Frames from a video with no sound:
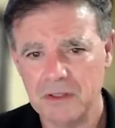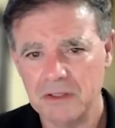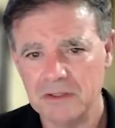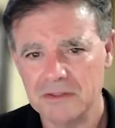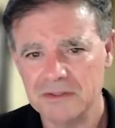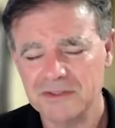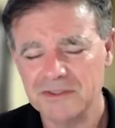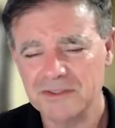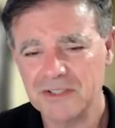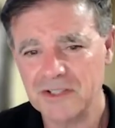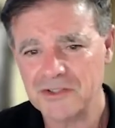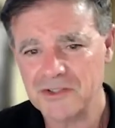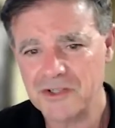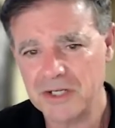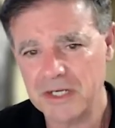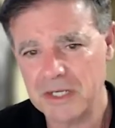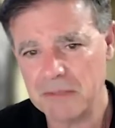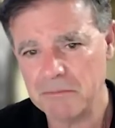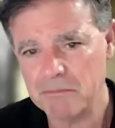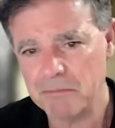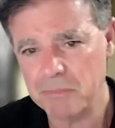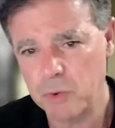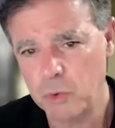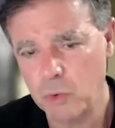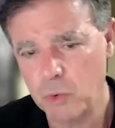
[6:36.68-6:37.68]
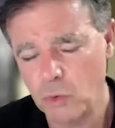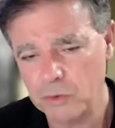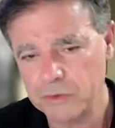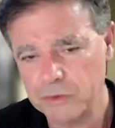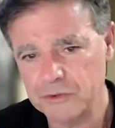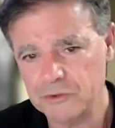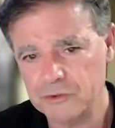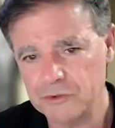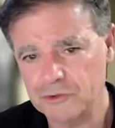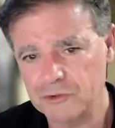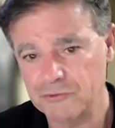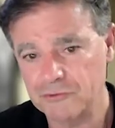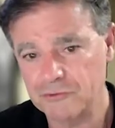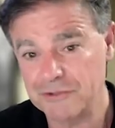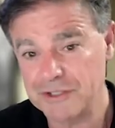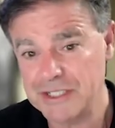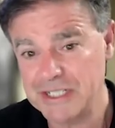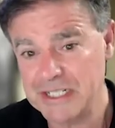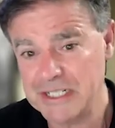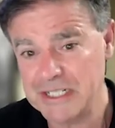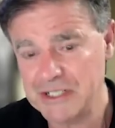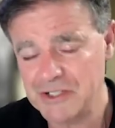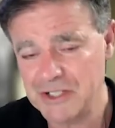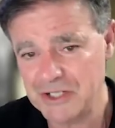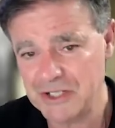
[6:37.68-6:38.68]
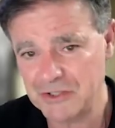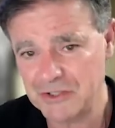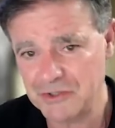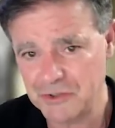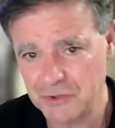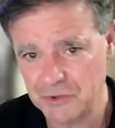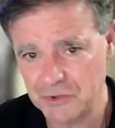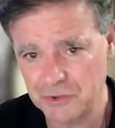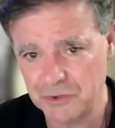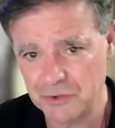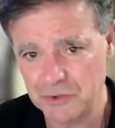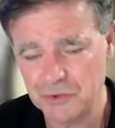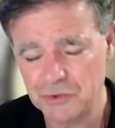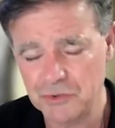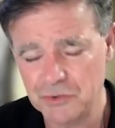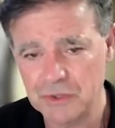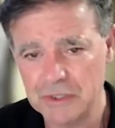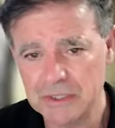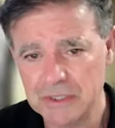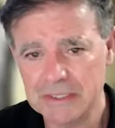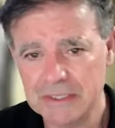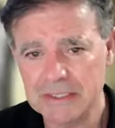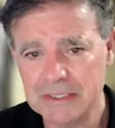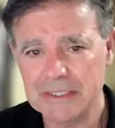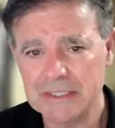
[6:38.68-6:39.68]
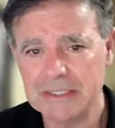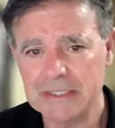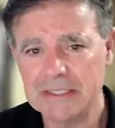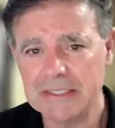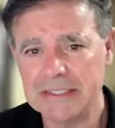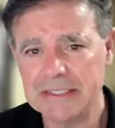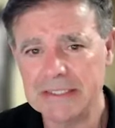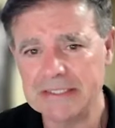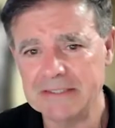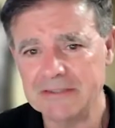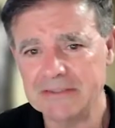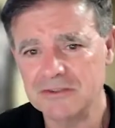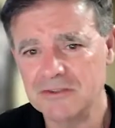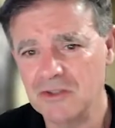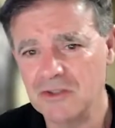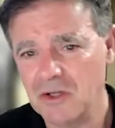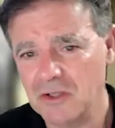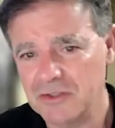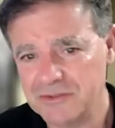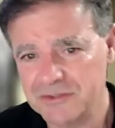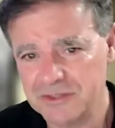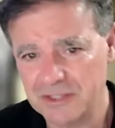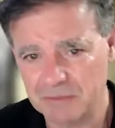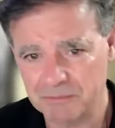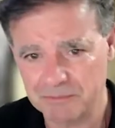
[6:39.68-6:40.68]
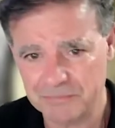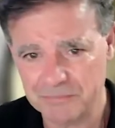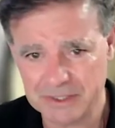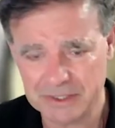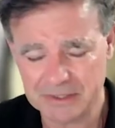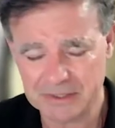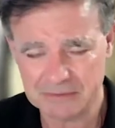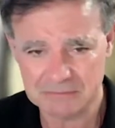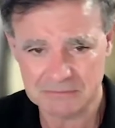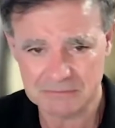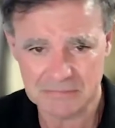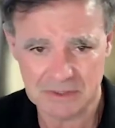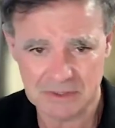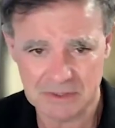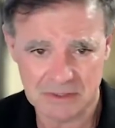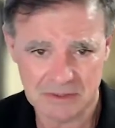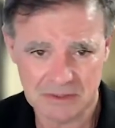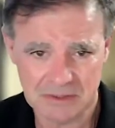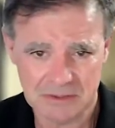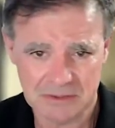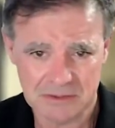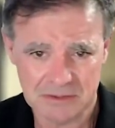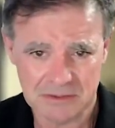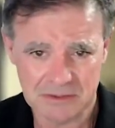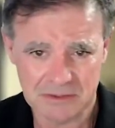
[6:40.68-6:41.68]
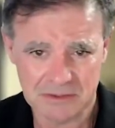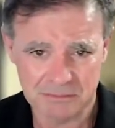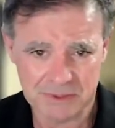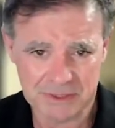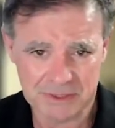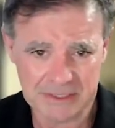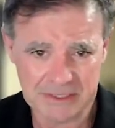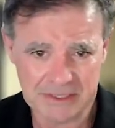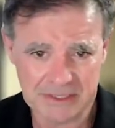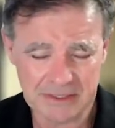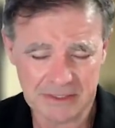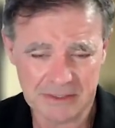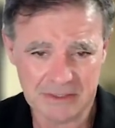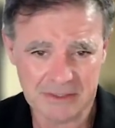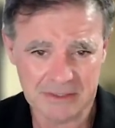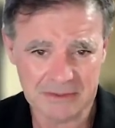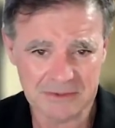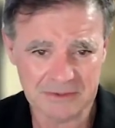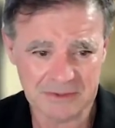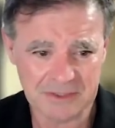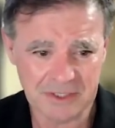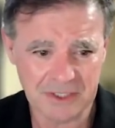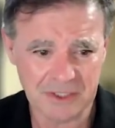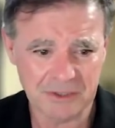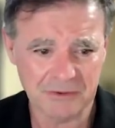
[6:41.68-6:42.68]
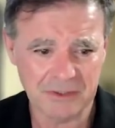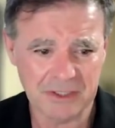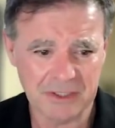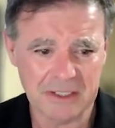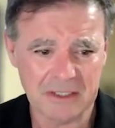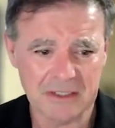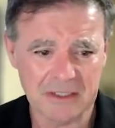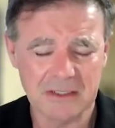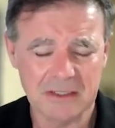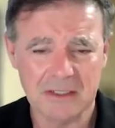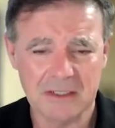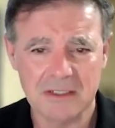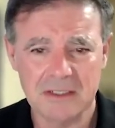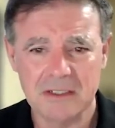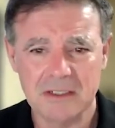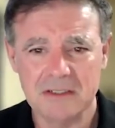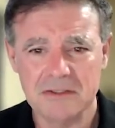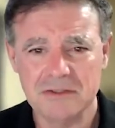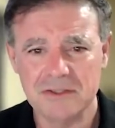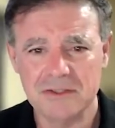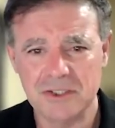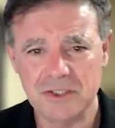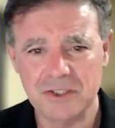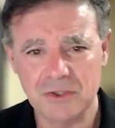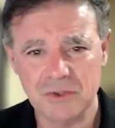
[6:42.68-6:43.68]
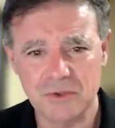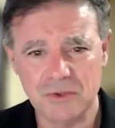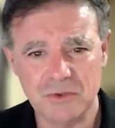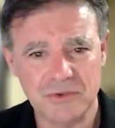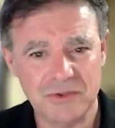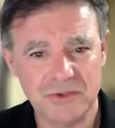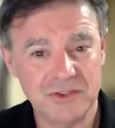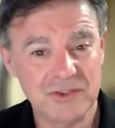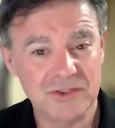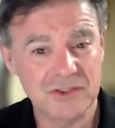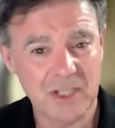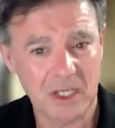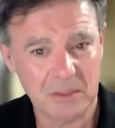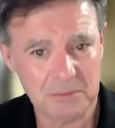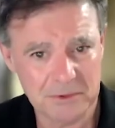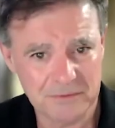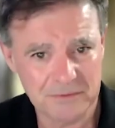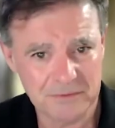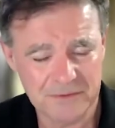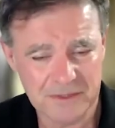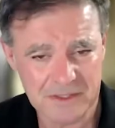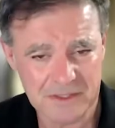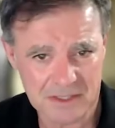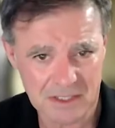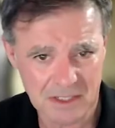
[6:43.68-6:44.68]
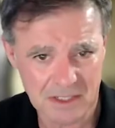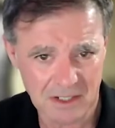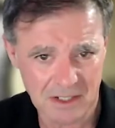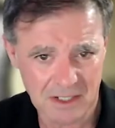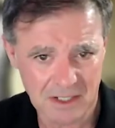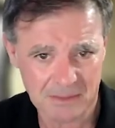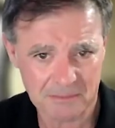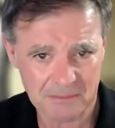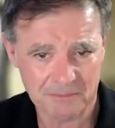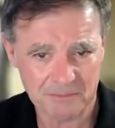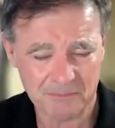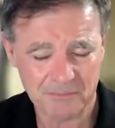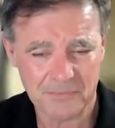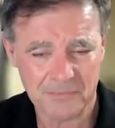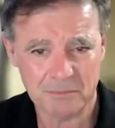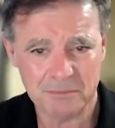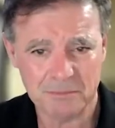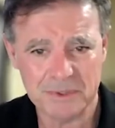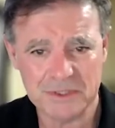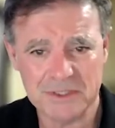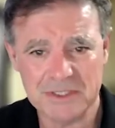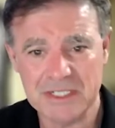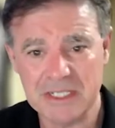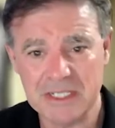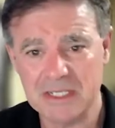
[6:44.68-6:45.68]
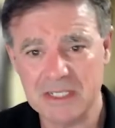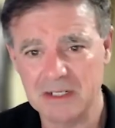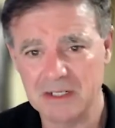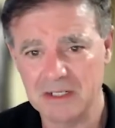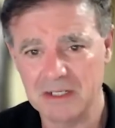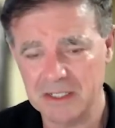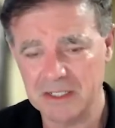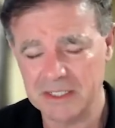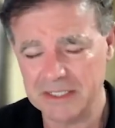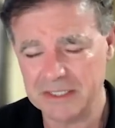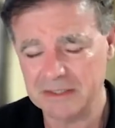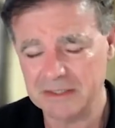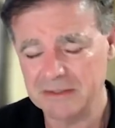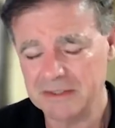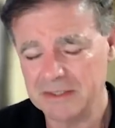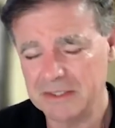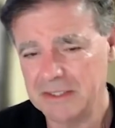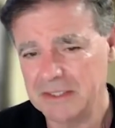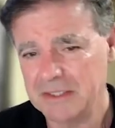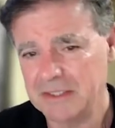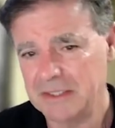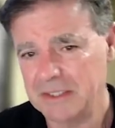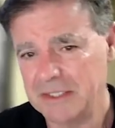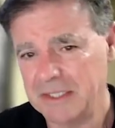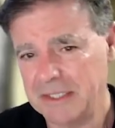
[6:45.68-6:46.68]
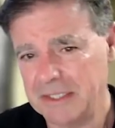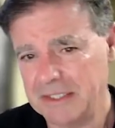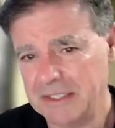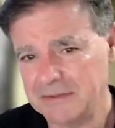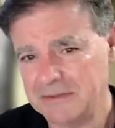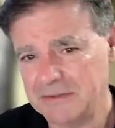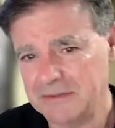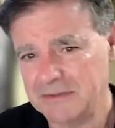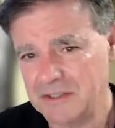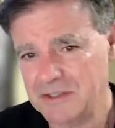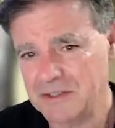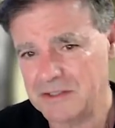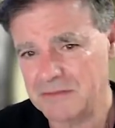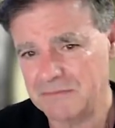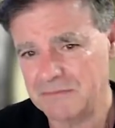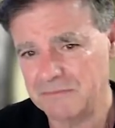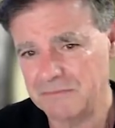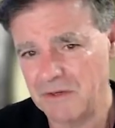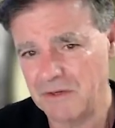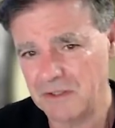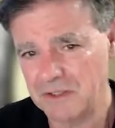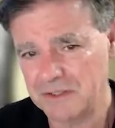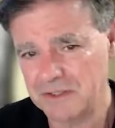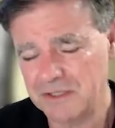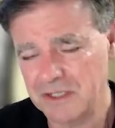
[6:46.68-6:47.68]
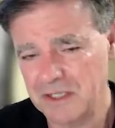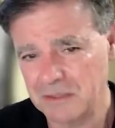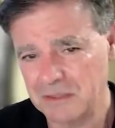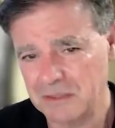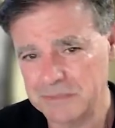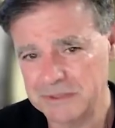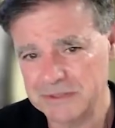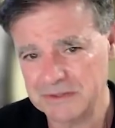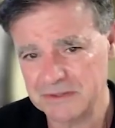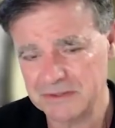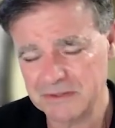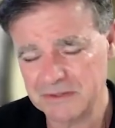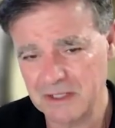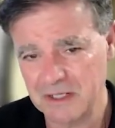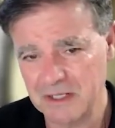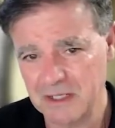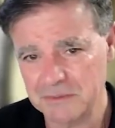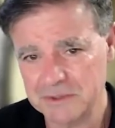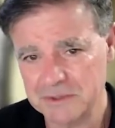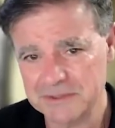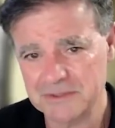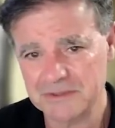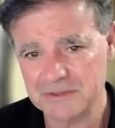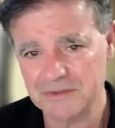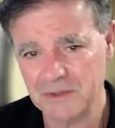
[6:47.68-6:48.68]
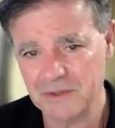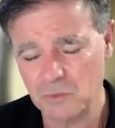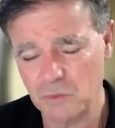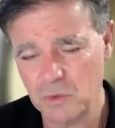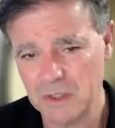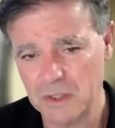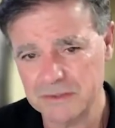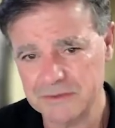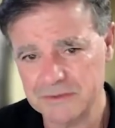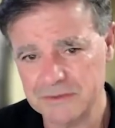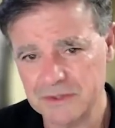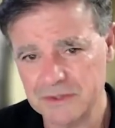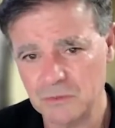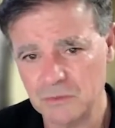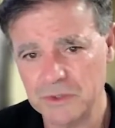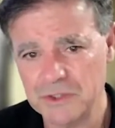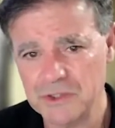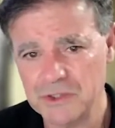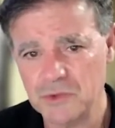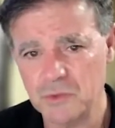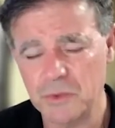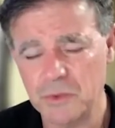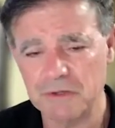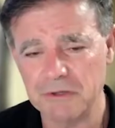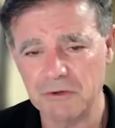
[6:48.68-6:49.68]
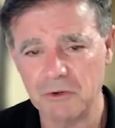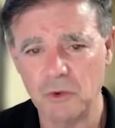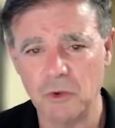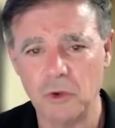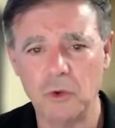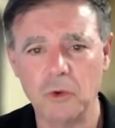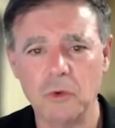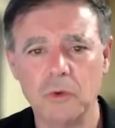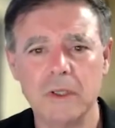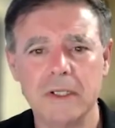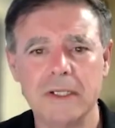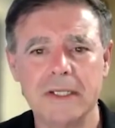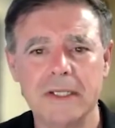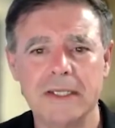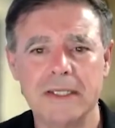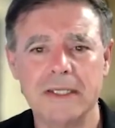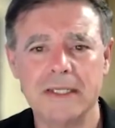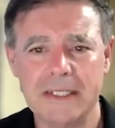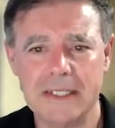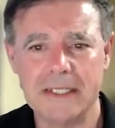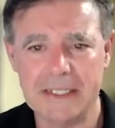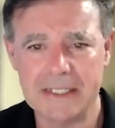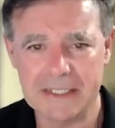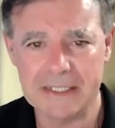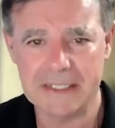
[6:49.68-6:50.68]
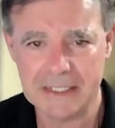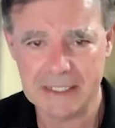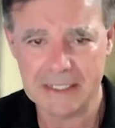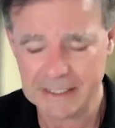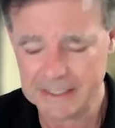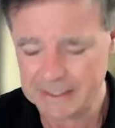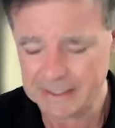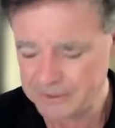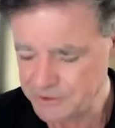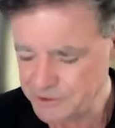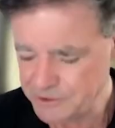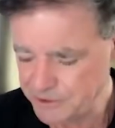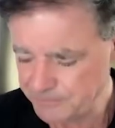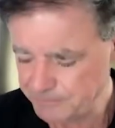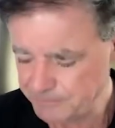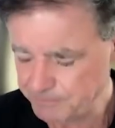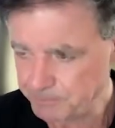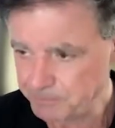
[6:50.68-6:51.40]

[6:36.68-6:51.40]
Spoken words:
Such an important strategic tool is not something to be considering to use some of the time, particularly in such volatile business climates as the ones in which we're all engaged,